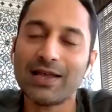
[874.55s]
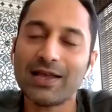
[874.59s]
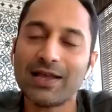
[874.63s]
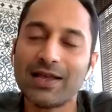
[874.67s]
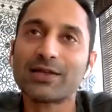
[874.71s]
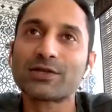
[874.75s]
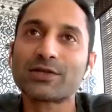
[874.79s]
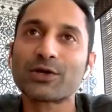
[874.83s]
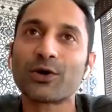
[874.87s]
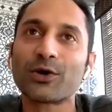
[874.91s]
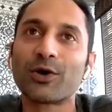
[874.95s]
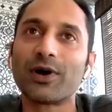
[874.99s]

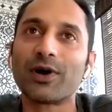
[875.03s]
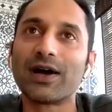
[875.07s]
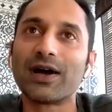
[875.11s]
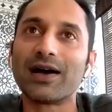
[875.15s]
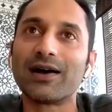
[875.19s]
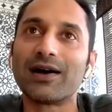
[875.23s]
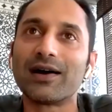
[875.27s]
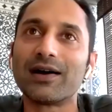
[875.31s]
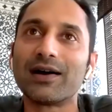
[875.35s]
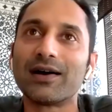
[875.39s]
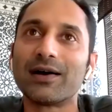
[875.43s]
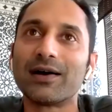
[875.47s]

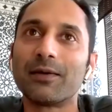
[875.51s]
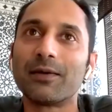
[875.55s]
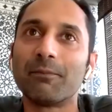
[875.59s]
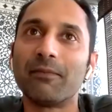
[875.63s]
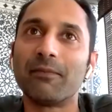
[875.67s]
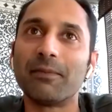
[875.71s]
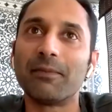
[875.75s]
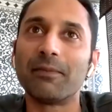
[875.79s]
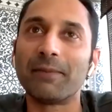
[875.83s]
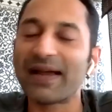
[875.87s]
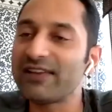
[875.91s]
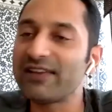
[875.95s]
So
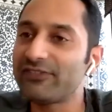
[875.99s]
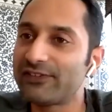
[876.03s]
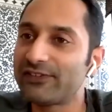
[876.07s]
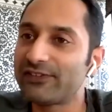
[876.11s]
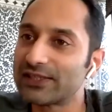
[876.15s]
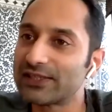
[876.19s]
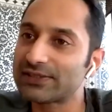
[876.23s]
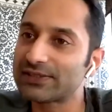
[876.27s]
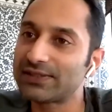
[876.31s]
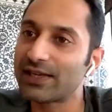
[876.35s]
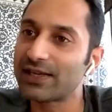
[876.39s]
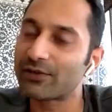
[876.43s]
my
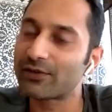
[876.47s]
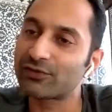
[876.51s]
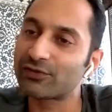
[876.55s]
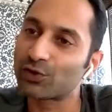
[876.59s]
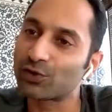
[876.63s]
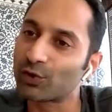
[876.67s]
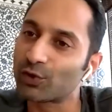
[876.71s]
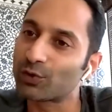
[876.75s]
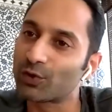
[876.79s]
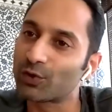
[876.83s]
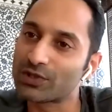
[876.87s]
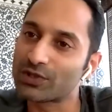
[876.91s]
first day of
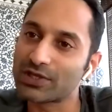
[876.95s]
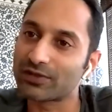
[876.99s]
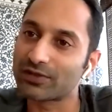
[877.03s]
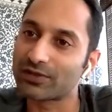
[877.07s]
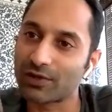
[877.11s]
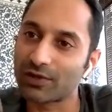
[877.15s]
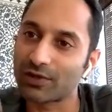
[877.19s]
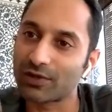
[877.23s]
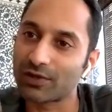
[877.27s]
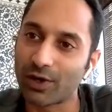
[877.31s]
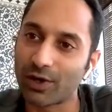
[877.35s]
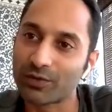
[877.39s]
shoot was a
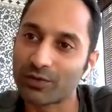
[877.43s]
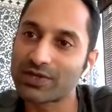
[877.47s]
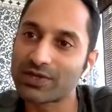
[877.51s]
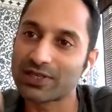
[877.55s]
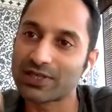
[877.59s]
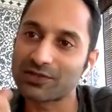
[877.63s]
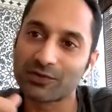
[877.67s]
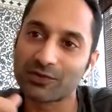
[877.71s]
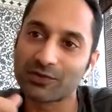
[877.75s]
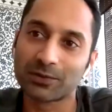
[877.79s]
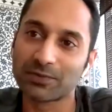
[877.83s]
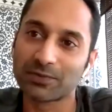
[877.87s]
conversation
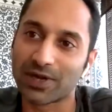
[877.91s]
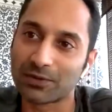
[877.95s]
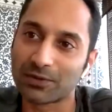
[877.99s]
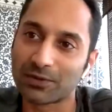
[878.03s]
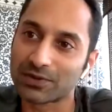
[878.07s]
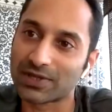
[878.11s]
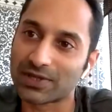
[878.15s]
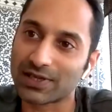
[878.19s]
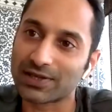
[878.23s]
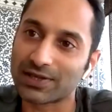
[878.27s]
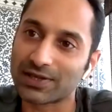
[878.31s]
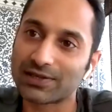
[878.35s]
with
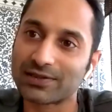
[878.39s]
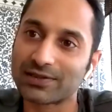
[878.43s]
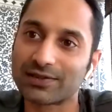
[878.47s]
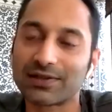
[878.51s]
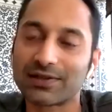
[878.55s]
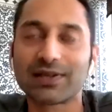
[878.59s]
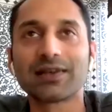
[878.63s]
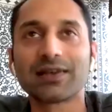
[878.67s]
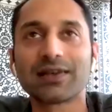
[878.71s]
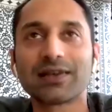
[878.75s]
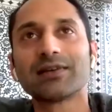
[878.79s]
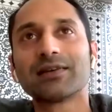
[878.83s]
Parvati.
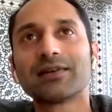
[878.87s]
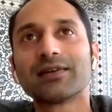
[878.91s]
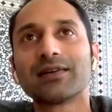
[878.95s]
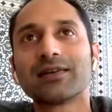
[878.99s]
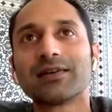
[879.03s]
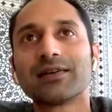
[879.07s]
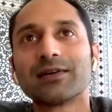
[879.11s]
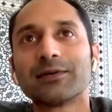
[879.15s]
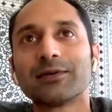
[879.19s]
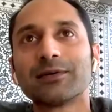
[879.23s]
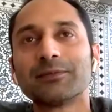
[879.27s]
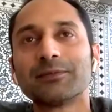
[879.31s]

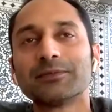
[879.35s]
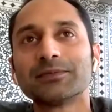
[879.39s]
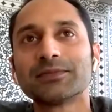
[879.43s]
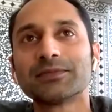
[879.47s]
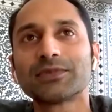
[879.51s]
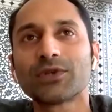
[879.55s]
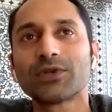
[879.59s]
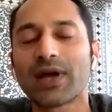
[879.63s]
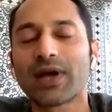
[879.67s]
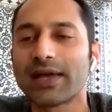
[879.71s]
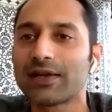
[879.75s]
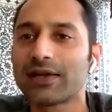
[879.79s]
And
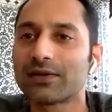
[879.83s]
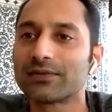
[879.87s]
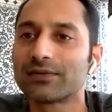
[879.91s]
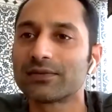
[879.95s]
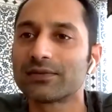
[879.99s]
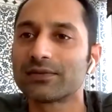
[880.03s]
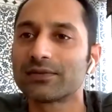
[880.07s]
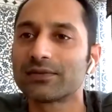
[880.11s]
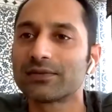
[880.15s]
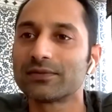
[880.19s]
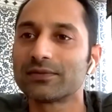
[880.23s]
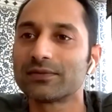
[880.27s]
I
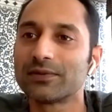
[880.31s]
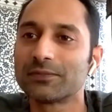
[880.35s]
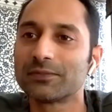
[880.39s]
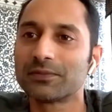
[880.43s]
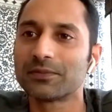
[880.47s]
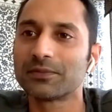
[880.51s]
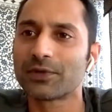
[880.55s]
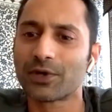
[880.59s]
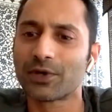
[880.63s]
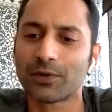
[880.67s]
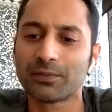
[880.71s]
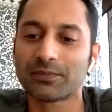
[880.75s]

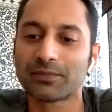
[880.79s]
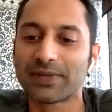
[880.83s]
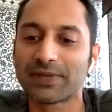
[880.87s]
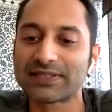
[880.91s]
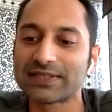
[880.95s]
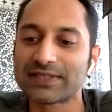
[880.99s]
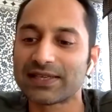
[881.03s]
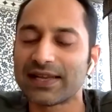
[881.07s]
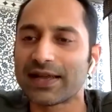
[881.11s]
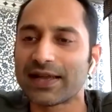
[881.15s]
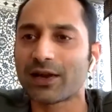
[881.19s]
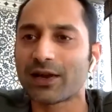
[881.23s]

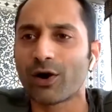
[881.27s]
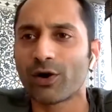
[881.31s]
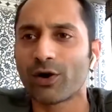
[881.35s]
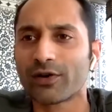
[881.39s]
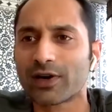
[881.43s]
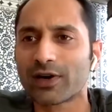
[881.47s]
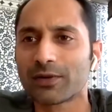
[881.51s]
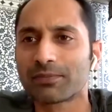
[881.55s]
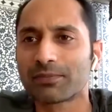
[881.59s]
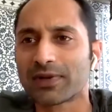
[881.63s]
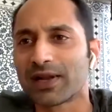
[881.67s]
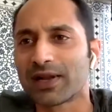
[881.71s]
called her
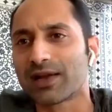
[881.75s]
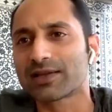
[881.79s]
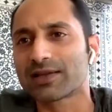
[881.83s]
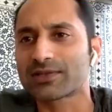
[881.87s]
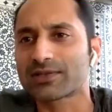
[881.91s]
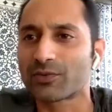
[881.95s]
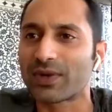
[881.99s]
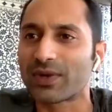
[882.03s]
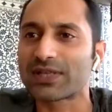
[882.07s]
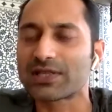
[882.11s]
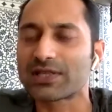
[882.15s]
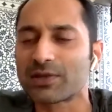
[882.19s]
up and asked
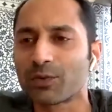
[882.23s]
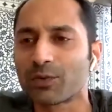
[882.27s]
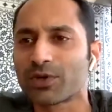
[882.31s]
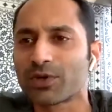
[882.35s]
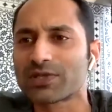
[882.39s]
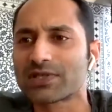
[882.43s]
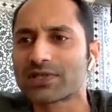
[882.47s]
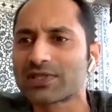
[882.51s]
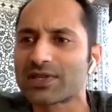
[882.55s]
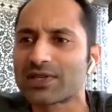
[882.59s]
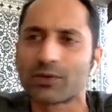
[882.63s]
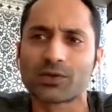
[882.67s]
where she was.
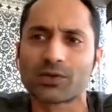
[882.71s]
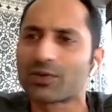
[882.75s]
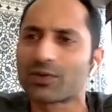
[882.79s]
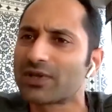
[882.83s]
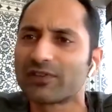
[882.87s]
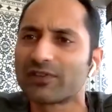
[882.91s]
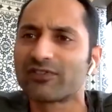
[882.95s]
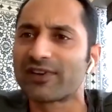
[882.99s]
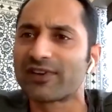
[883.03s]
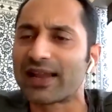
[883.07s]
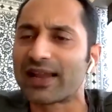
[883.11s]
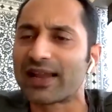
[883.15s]
And she was with
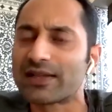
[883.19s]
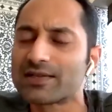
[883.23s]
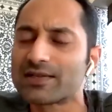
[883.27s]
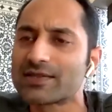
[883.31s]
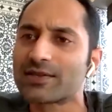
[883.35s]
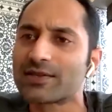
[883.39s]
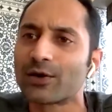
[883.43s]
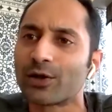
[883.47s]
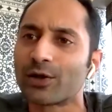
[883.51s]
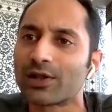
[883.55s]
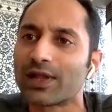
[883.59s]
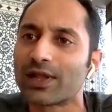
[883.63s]
her friends
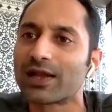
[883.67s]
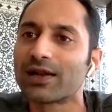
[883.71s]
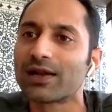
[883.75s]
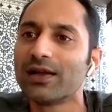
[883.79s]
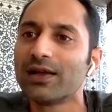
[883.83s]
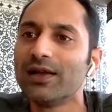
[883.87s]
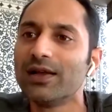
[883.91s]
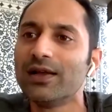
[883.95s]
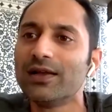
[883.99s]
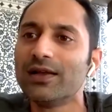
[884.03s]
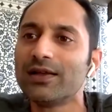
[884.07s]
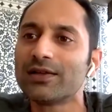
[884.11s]
and all that.
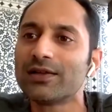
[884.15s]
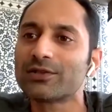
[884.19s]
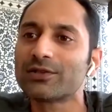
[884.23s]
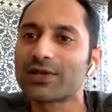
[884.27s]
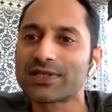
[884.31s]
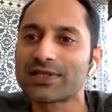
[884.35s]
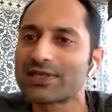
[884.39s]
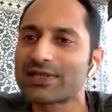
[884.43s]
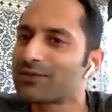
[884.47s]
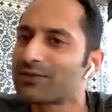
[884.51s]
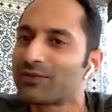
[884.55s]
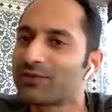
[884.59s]
So I
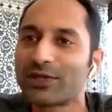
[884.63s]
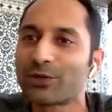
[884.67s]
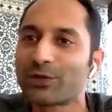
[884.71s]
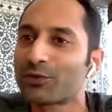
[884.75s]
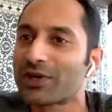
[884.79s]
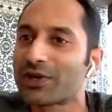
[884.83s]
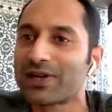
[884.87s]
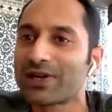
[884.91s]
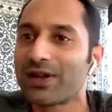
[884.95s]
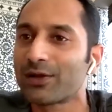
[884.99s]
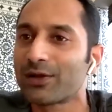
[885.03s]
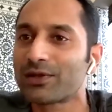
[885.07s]
said, will you
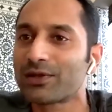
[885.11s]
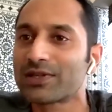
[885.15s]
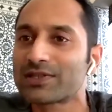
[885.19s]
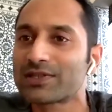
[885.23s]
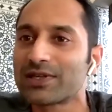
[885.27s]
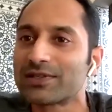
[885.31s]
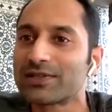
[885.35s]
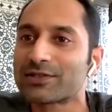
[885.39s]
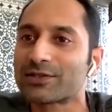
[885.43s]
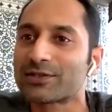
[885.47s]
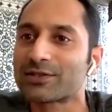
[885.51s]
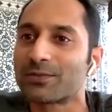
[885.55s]
read out the
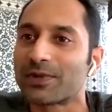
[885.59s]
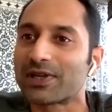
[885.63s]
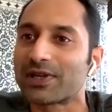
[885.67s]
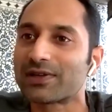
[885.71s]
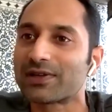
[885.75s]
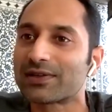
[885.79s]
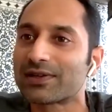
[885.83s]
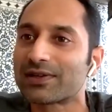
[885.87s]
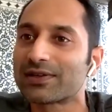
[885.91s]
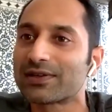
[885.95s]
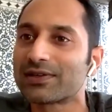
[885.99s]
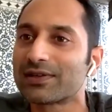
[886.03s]
scenes to me?
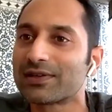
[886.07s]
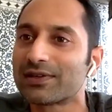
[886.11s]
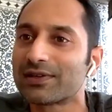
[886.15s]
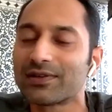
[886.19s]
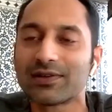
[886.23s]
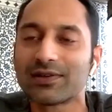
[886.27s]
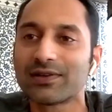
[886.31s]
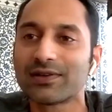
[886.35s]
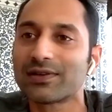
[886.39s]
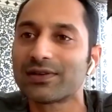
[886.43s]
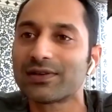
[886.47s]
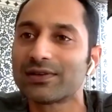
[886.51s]
And
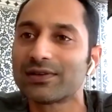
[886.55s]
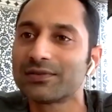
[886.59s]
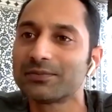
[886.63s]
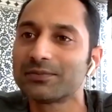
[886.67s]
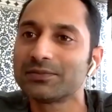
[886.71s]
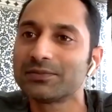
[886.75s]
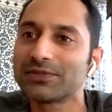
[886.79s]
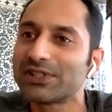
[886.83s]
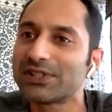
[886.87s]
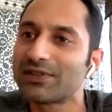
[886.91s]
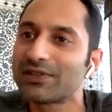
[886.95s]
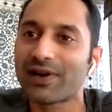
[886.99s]

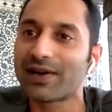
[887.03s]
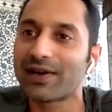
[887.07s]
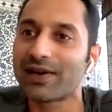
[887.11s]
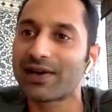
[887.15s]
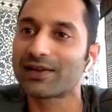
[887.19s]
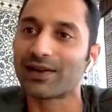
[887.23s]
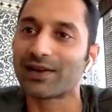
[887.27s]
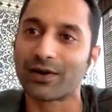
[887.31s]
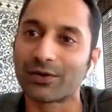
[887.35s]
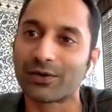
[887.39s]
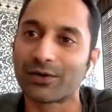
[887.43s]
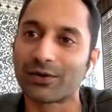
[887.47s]
she read it
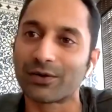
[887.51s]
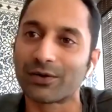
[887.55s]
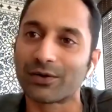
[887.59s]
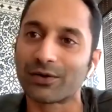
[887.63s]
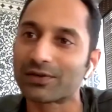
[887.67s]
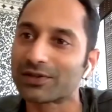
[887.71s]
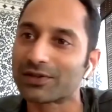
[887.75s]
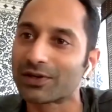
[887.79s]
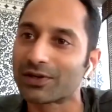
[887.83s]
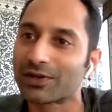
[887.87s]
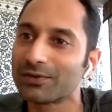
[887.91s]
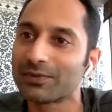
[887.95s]
out, you
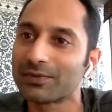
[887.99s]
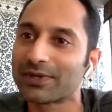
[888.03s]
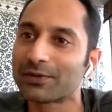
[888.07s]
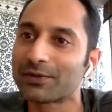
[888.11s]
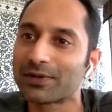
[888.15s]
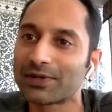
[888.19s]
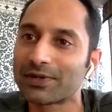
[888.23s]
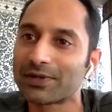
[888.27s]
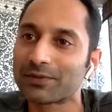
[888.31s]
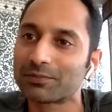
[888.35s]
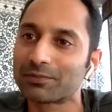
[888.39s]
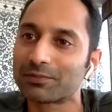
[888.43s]
know.
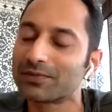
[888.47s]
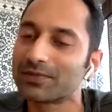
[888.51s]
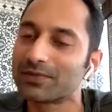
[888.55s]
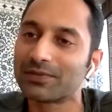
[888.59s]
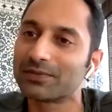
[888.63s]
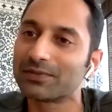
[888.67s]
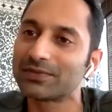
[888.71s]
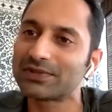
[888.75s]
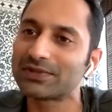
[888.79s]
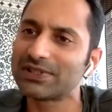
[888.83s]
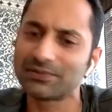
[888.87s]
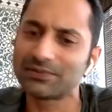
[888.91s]

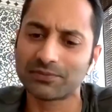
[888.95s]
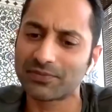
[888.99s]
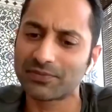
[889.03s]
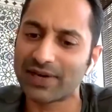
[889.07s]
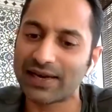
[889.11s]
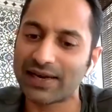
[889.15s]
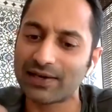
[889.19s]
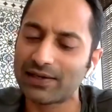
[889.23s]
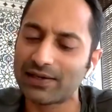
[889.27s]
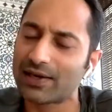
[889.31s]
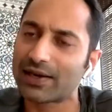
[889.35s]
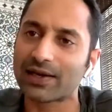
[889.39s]
She read
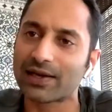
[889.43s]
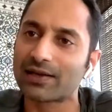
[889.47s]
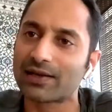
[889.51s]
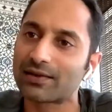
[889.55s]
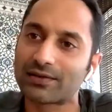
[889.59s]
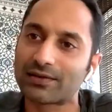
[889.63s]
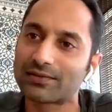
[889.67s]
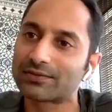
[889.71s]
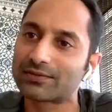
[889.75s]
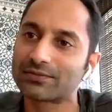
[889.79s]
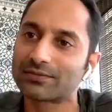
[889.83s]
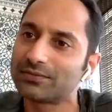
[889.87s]
it like,
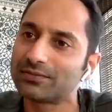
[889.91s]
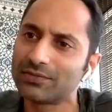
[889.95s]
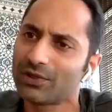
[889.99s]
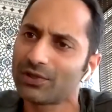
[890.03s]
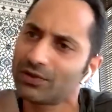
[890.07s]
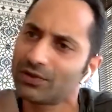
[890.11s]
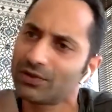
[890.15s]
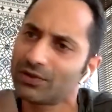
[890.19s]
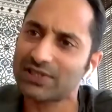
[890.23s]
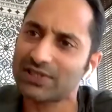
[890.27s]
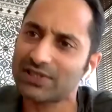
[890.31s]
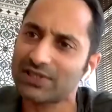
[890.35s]
you know,
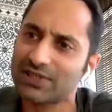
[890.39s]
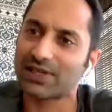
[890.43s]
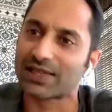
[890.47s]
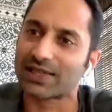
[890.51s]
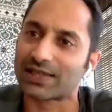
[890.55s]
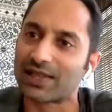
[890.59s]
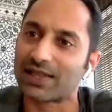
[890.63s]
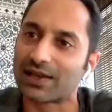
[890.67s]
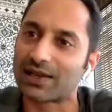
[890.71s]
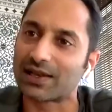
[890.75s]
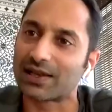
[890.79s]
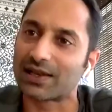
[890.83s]
just like that.
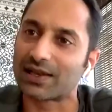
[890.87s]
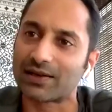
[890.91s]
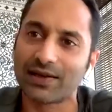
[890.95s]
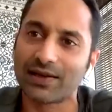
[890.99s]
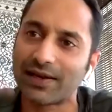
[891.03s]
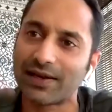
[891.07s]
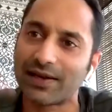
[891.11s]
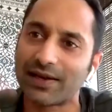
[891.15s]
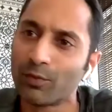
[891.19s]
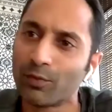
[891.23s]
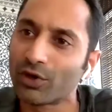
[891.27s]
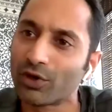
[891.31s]
And I
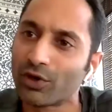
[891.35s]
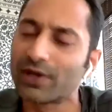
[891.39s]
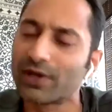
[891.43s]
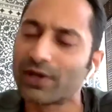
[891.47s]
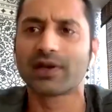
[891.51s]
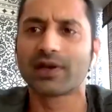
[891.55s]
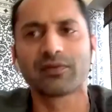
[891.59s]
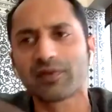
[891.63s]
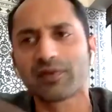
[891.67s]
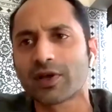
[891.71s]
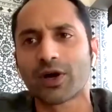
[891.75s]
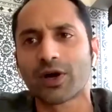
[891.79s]
emoted and we
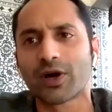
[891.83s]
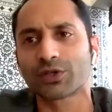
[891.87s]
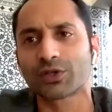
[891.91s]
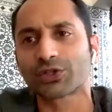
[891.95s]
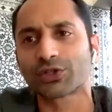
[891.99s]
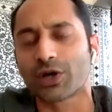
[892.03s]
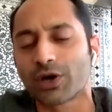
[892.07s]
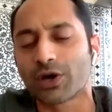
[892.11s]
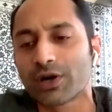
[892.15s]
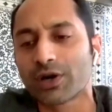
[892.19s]
got the shot.